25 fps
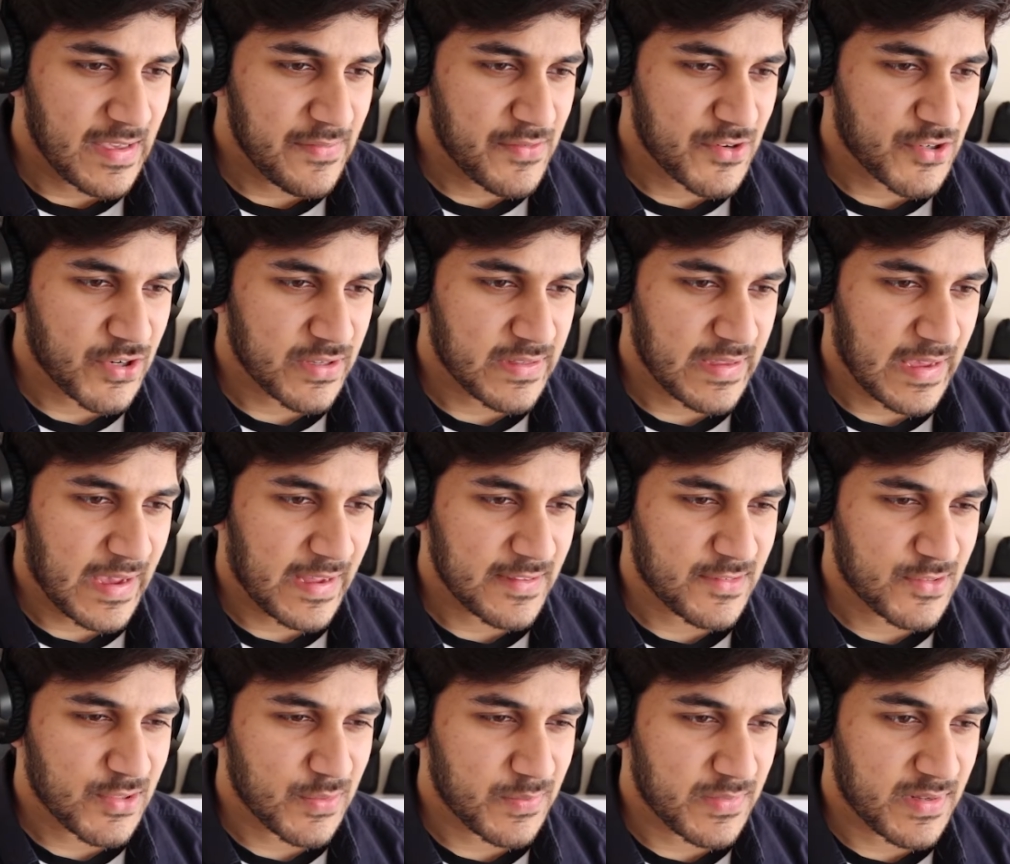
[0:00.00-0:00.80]
tried to
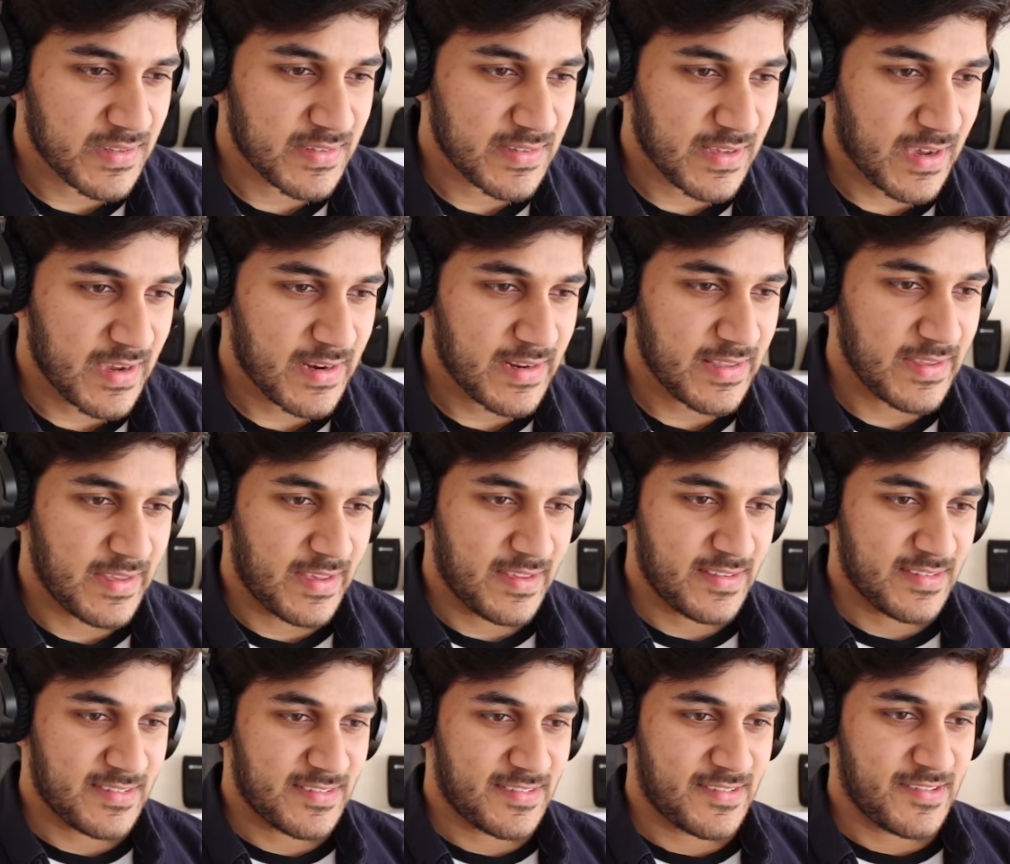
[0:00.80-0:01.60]
add some design, I
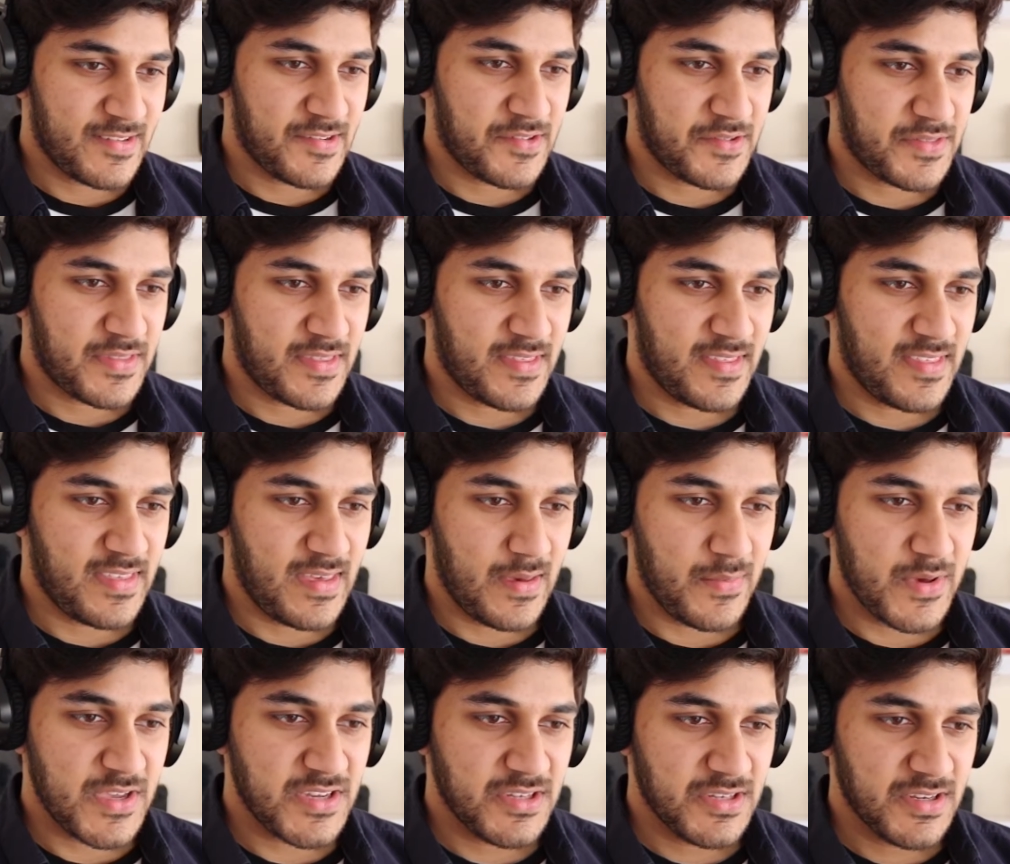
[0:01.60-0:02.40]
guess, to the
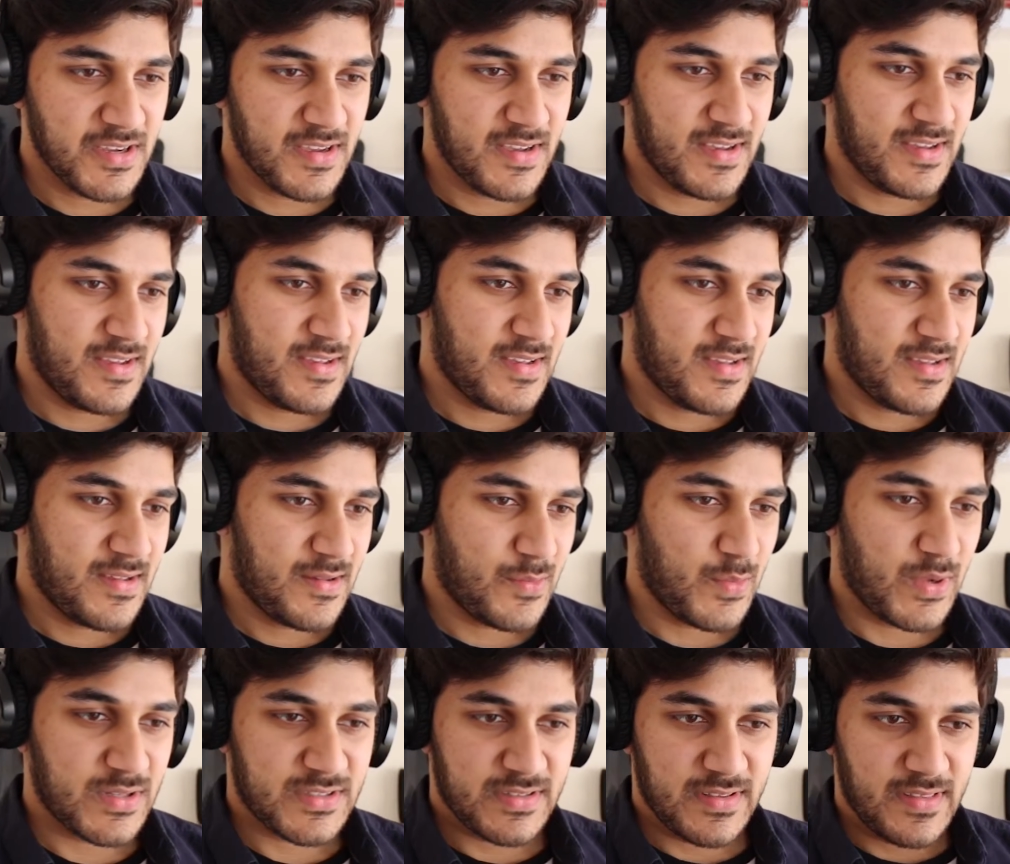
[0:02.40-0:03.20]
image.
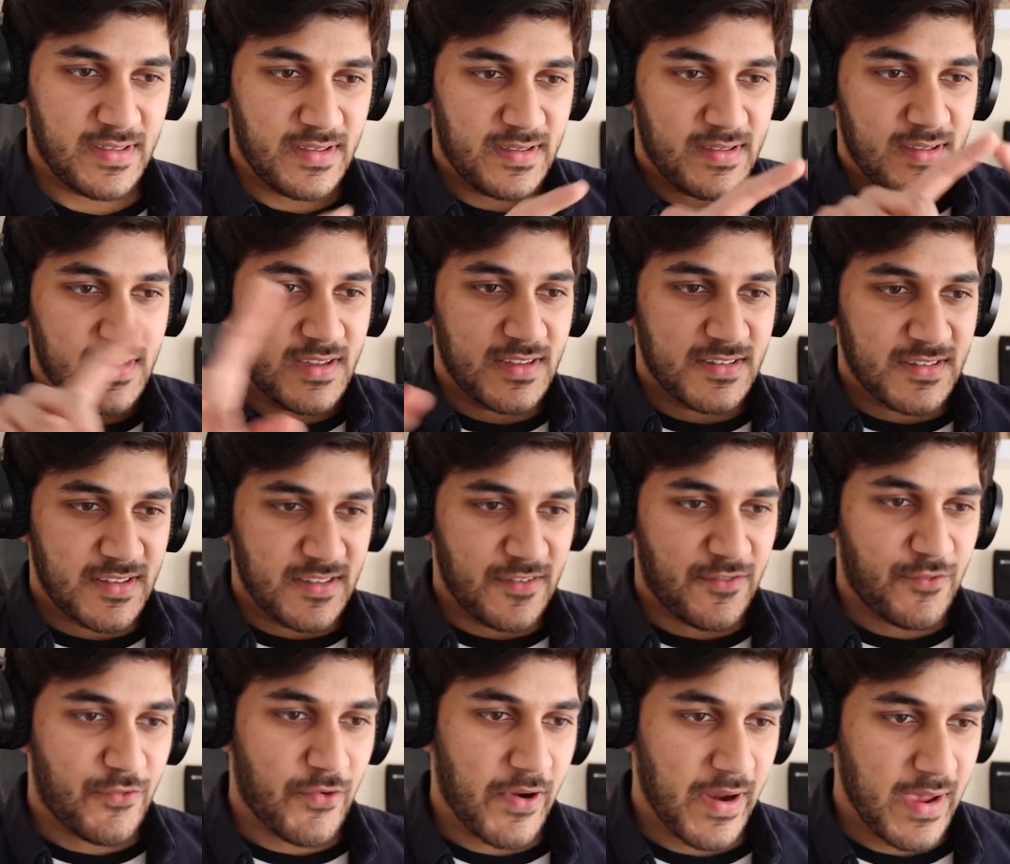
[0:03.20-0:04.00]
well, to
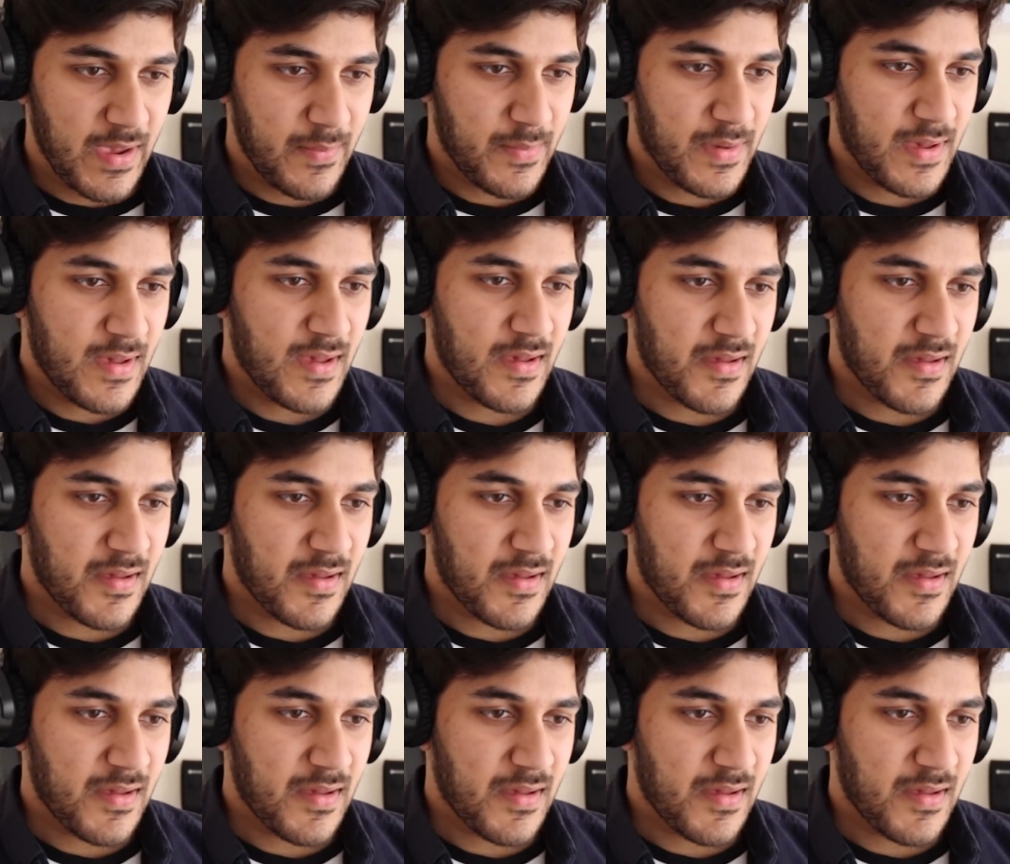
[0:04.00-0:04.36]
the frame,